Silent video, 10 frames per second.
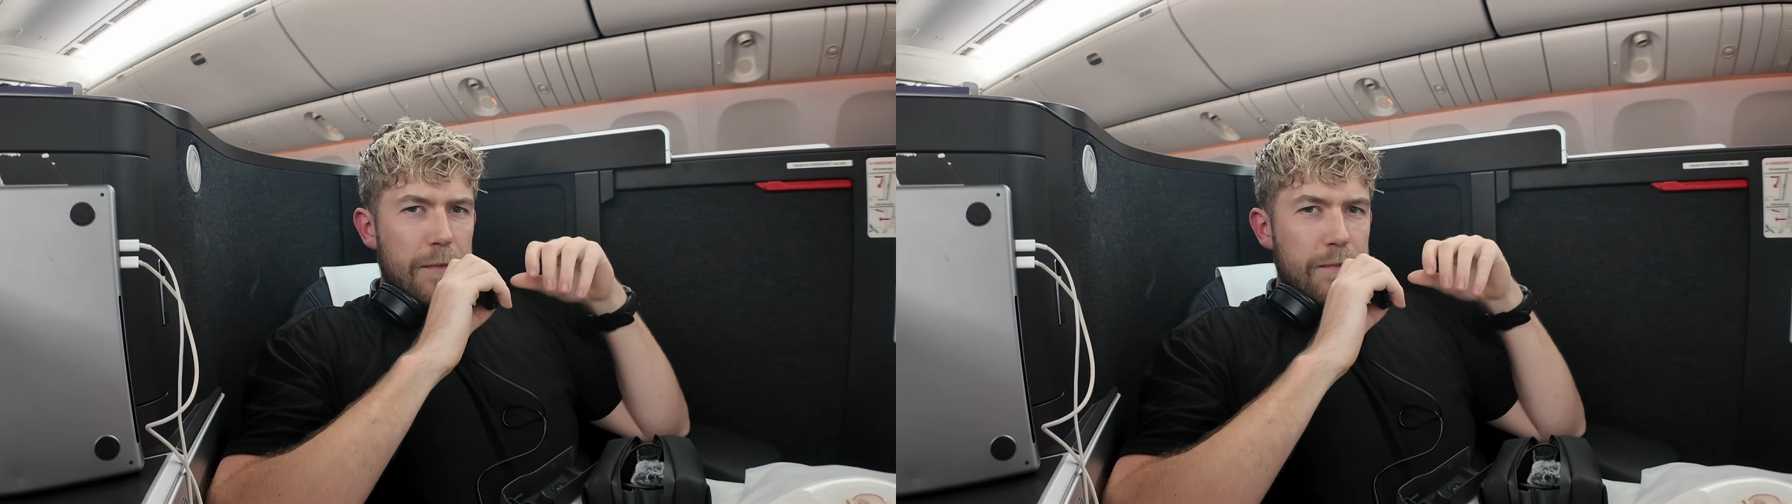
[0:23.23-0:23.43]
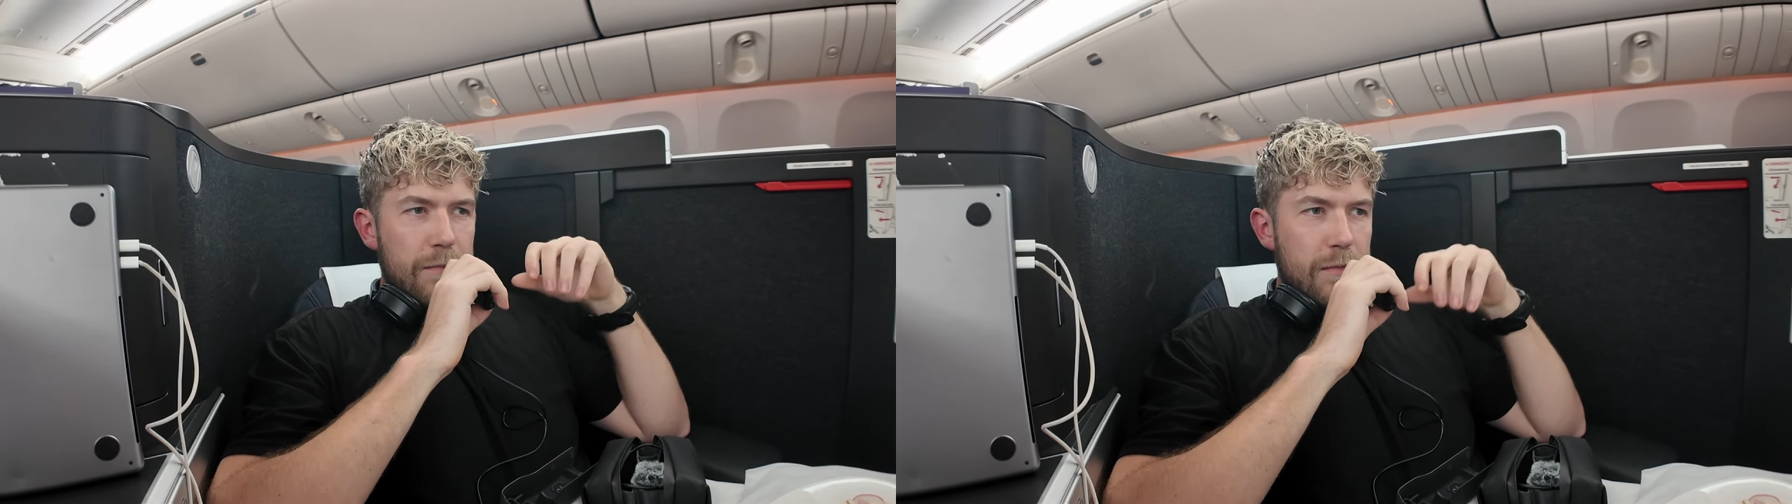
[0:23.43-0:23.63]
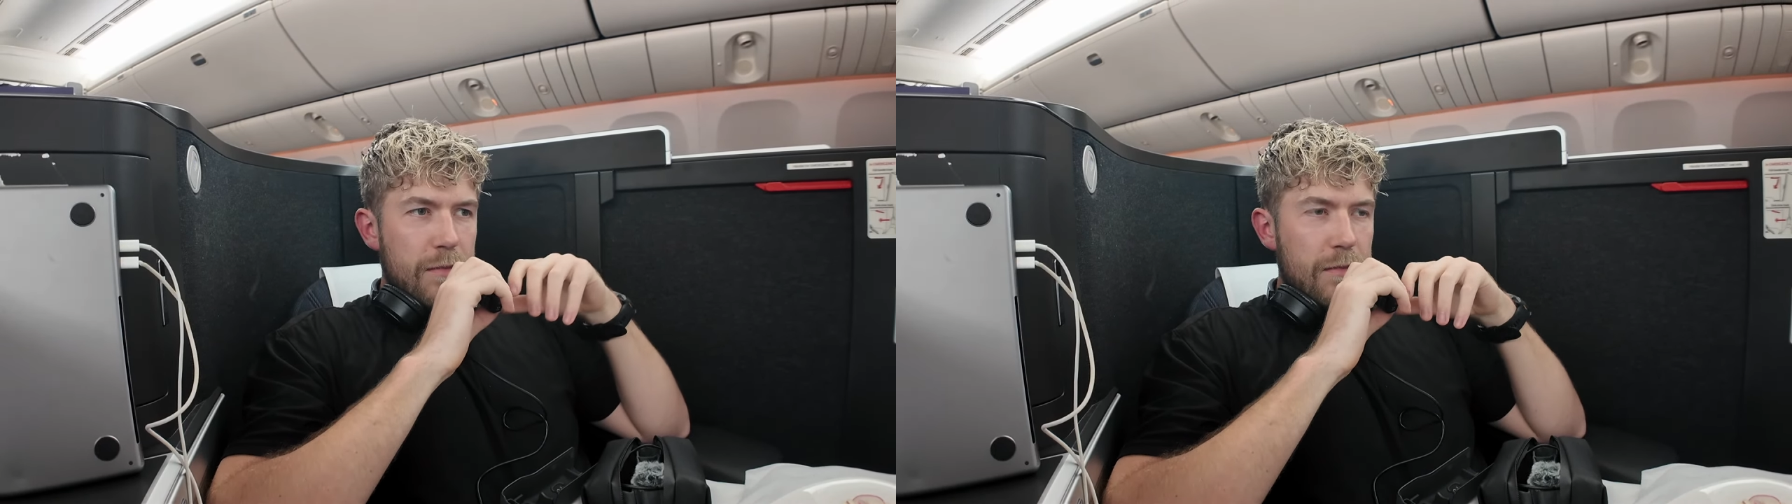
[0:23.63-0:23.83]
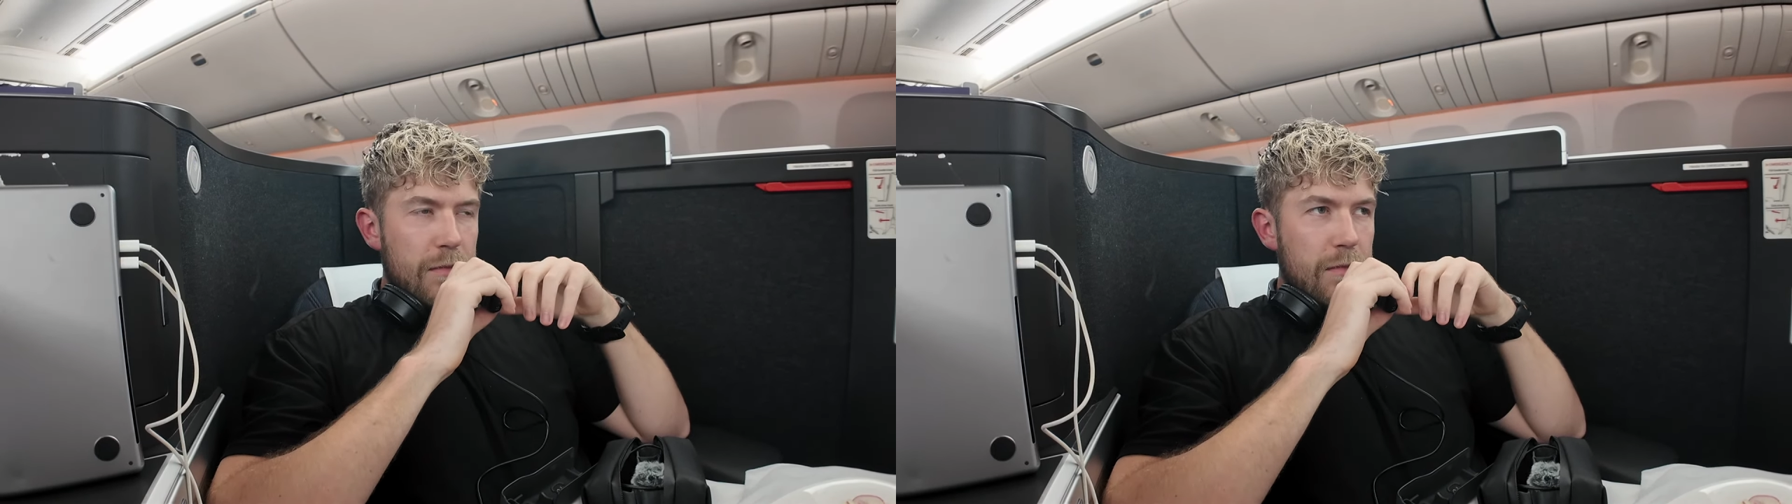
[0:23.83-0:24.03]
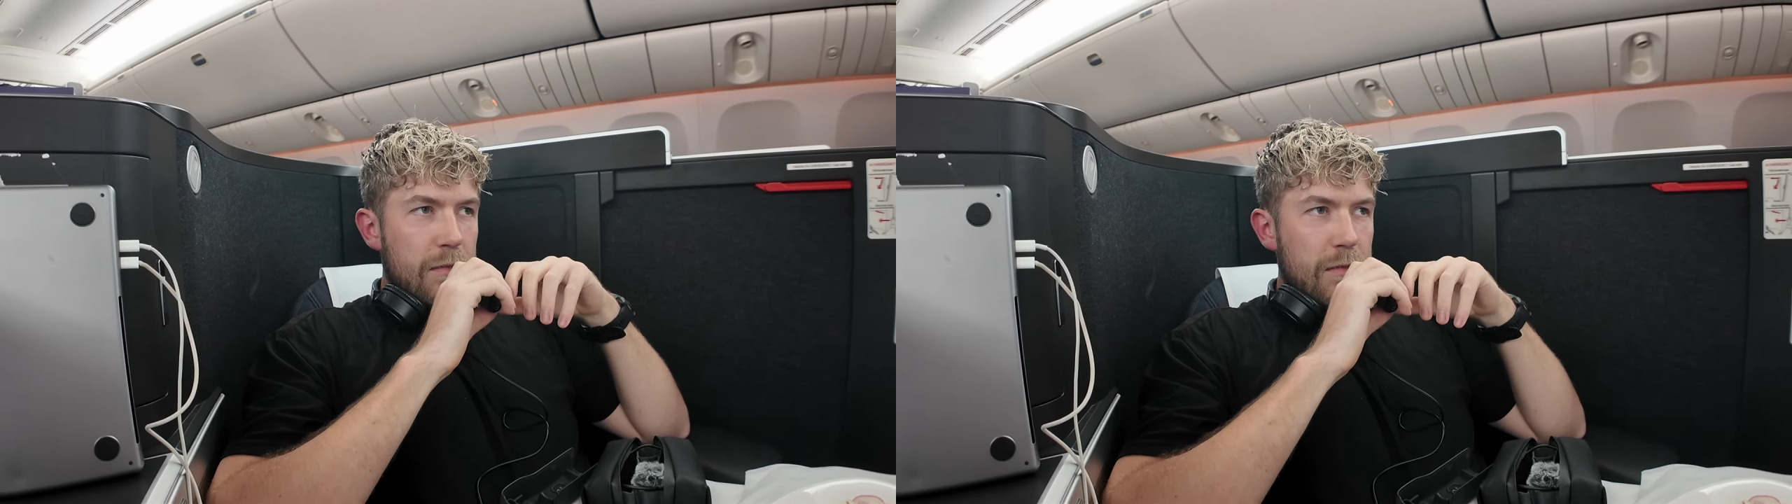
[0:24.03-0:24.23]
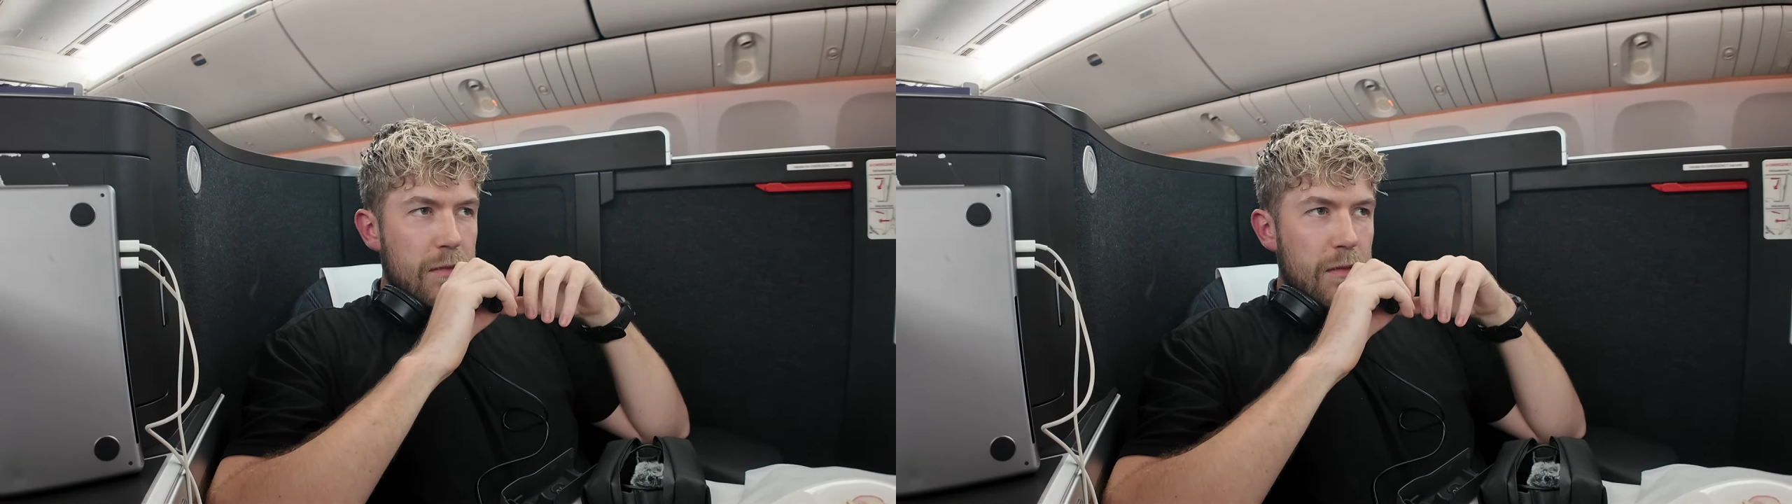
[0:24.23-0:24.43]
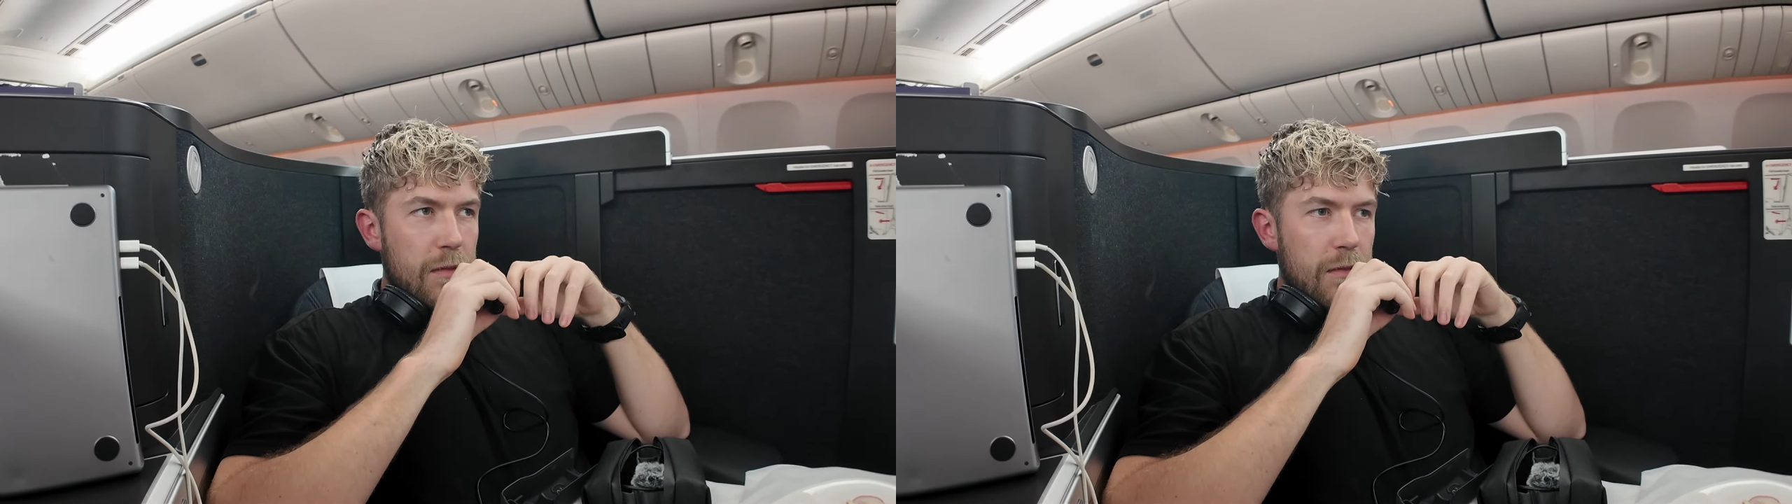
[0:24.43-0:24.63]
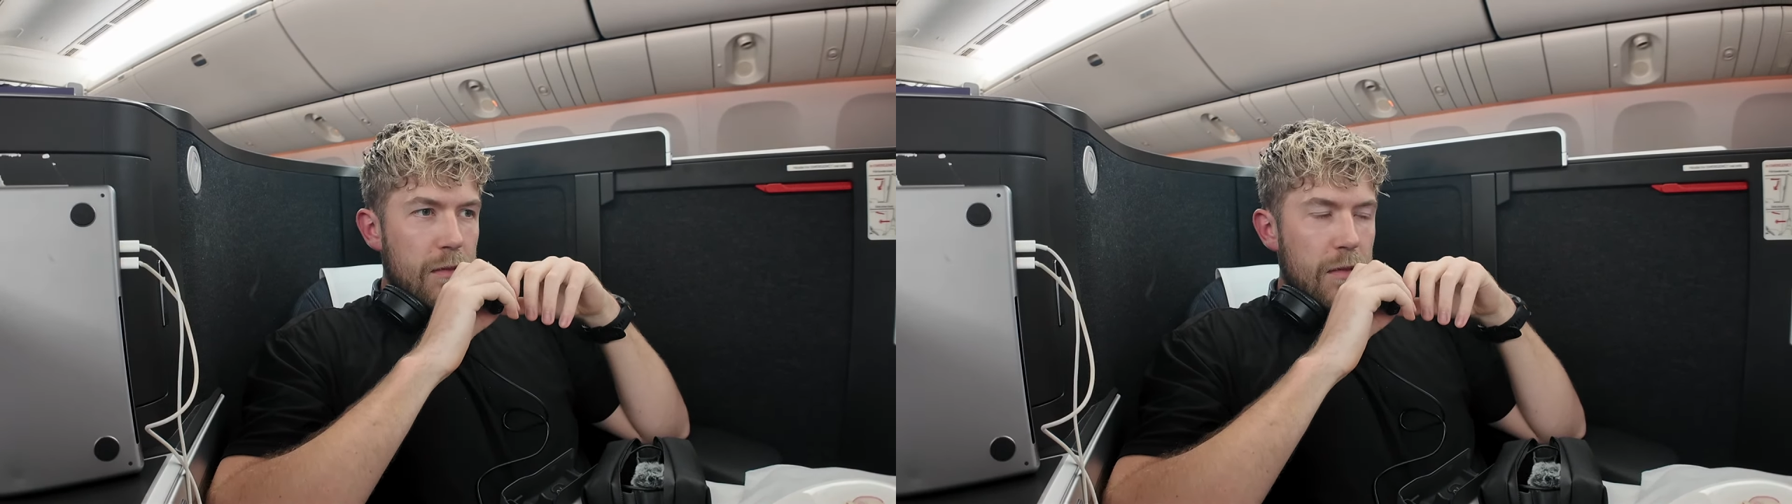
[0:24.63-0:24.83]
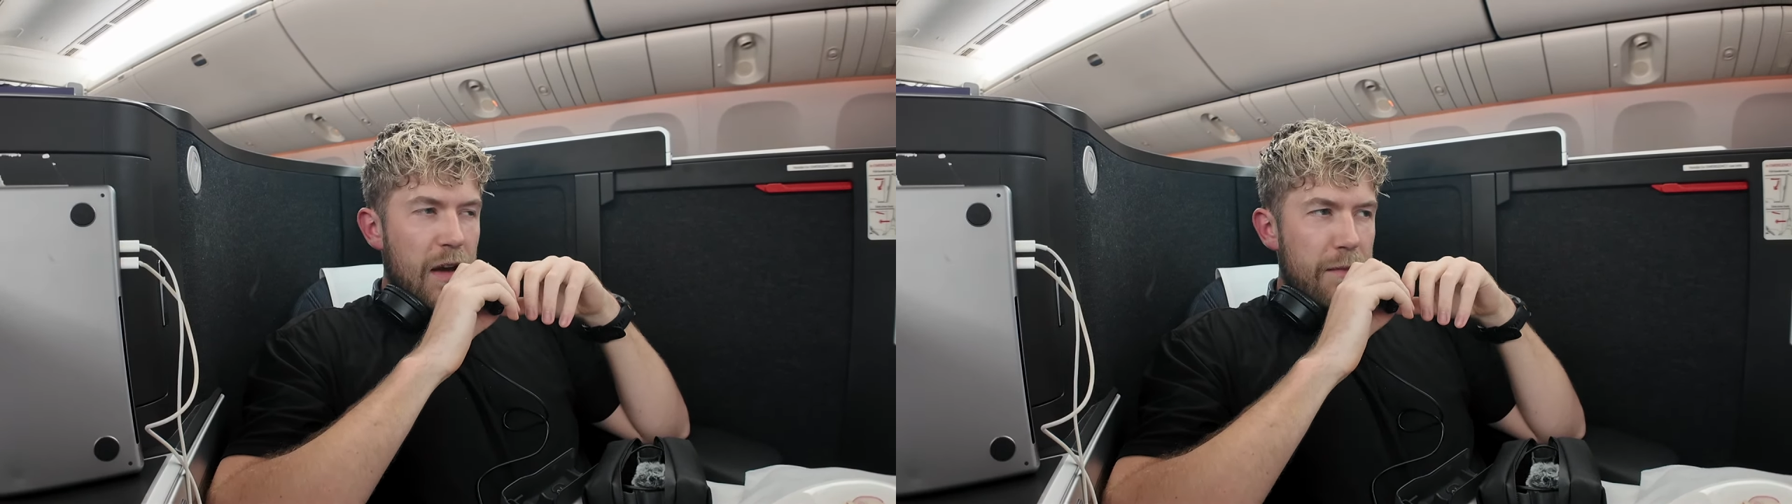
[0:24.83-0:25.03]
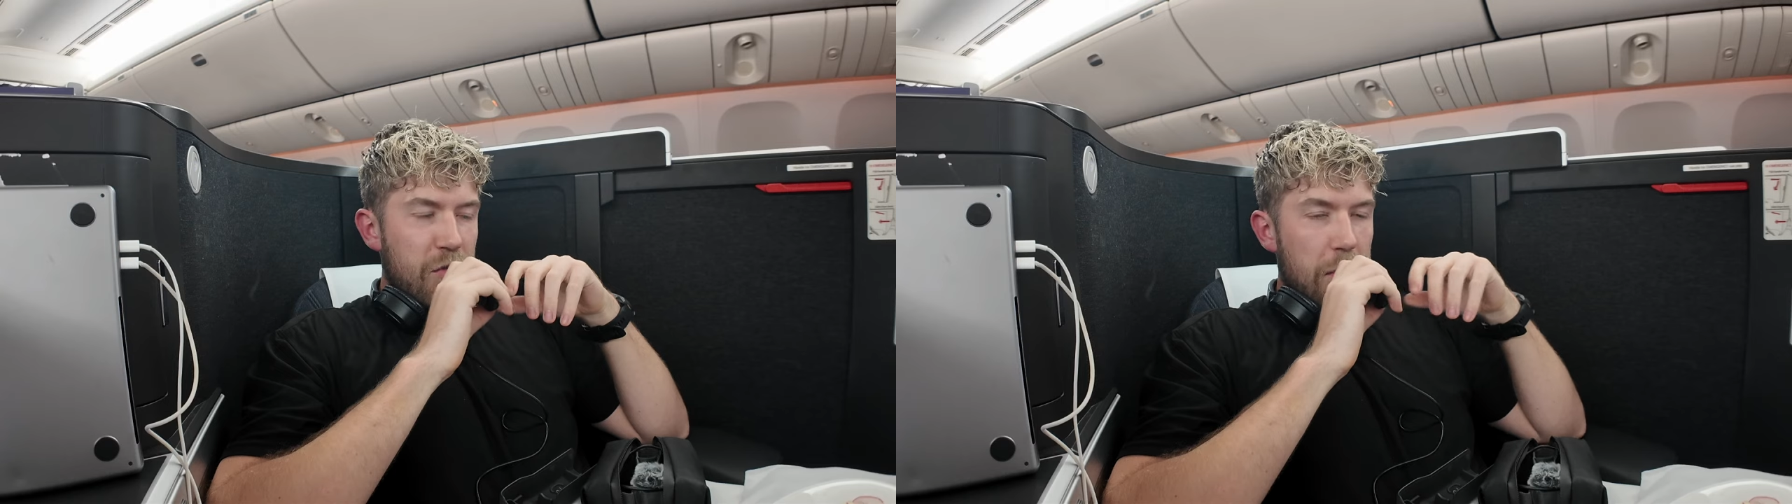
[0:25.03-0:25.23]
I
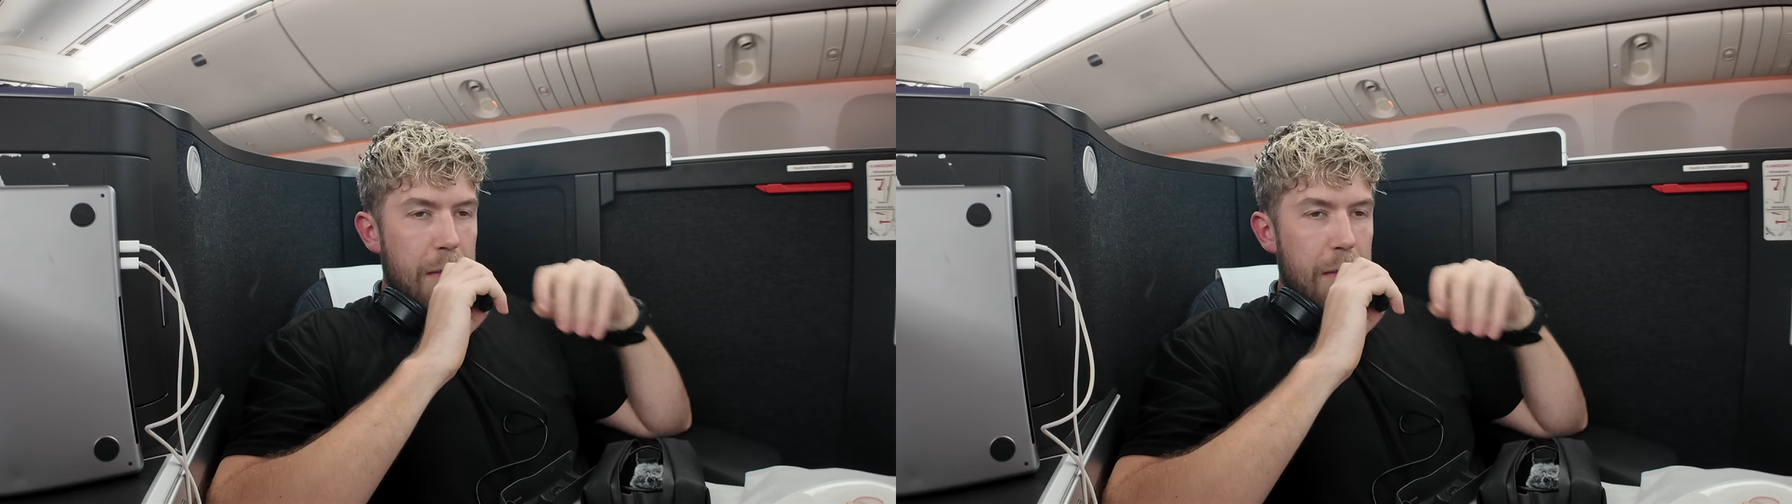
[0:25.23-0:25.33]
haven't been to